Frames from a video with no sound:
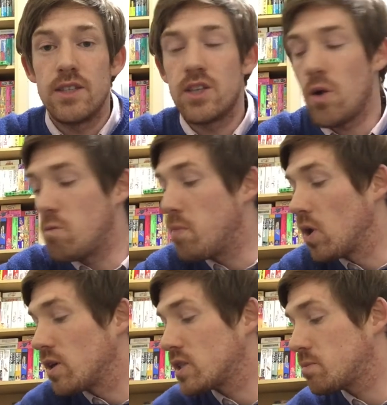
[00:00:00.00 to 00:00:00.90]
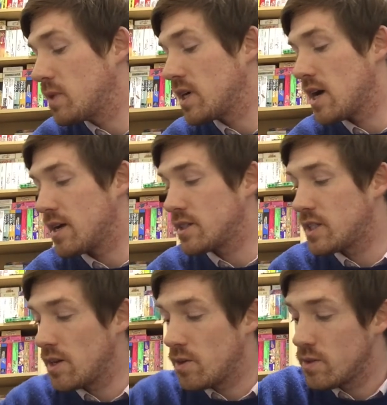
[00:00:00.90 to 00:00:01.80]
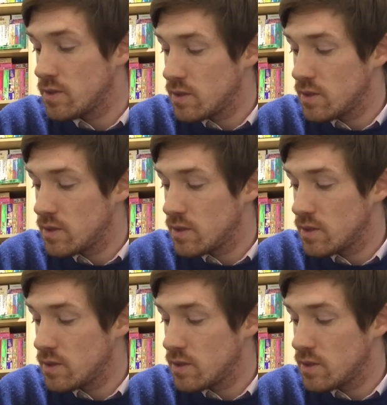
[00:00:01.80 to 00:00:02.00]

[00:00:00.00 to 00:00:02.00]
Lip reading: total bollocks, but still.